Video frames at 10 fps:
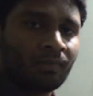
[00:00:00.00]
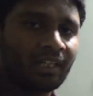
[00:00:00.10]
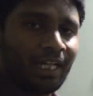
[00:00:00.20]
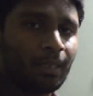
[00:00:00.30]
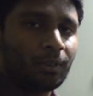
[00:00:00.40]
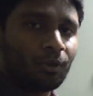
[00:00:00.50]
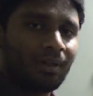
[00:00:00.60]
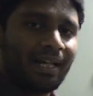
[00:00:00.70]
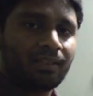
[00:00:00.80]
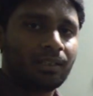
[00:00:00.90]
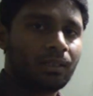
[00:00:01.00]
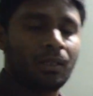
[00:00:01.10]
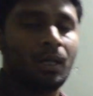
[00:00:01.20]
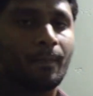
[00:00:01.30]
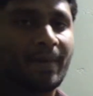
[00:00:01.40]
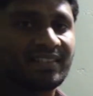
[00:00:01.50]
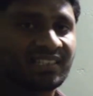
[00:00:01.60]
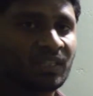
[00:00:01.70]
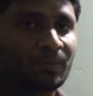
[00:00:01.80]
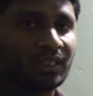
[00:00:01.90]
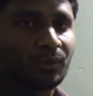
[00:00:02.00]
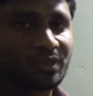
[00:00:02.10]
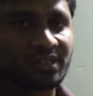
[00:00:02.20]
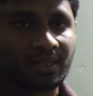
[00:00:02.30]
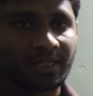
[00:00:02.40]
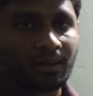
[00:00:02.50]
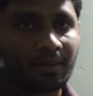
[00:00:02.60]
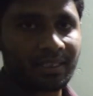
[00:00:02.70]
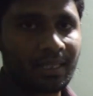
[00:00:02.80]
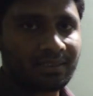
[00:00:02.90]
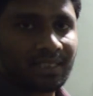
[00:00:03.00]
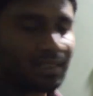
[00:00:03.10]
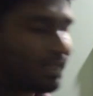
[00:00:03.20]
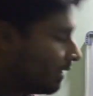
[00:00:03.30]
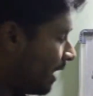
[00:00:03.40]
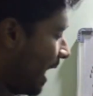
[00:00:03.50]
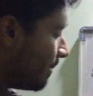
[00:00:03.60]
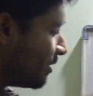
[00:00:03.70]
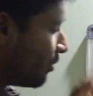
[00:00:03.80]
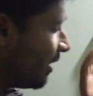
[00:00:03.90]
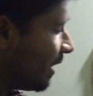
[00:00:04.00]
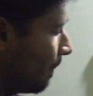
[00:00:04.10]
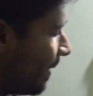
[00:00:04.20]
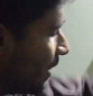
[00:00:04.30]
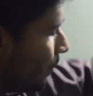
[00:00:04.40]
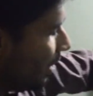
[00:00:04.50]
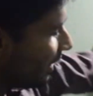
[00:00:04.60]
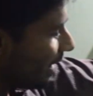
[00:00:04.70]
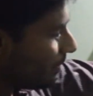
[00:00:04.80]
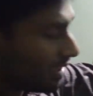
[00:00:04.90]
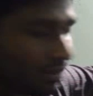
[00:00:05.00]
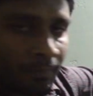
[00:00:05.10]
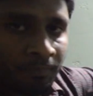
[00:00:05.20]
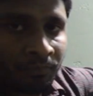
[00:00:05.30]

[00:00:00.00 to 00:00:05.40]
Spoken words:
Can you able to relate the basic thing with the question here? Exactly. I'm just going to compare the work and time here.